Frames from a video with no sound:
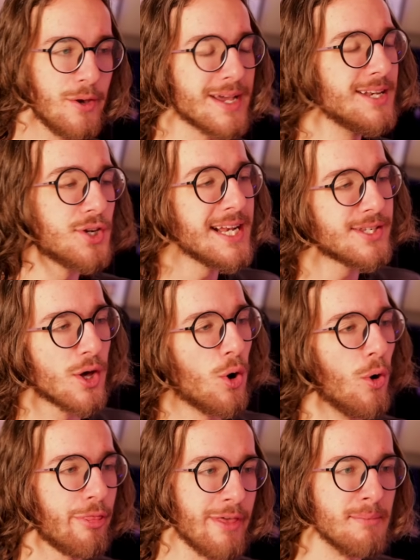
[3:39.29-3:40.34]
You can change the
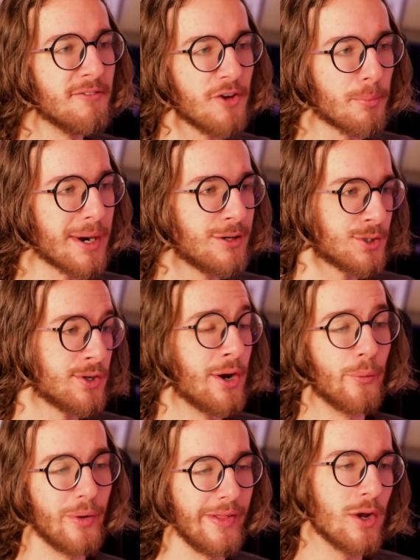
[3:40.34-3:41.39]
whole theme of your browser in
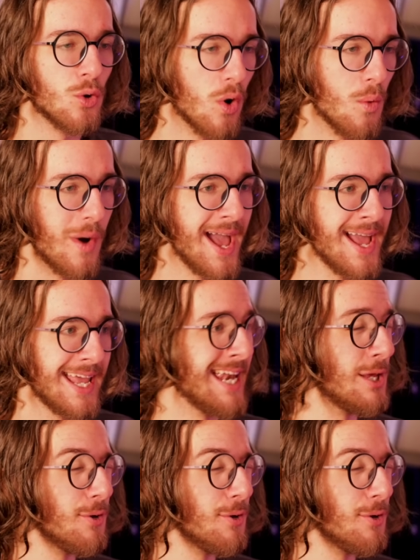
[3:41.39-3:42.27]
a really cool way, and